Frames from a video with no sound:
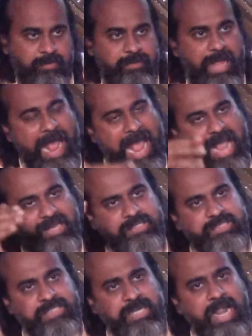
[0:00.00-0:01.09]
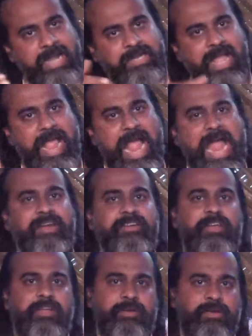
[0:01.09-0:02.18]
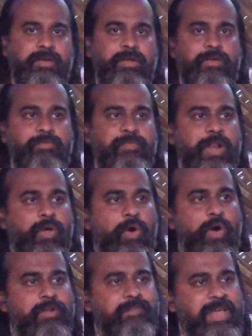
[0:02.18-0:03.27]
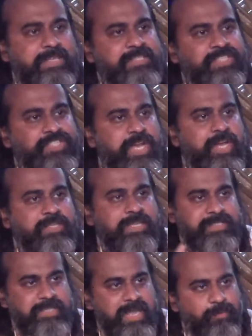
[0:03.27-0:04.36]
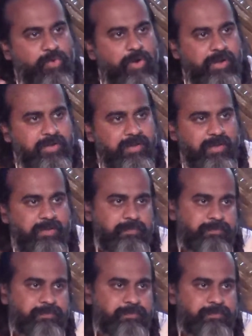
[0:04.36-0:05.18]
The action and the actor will always share the same quality.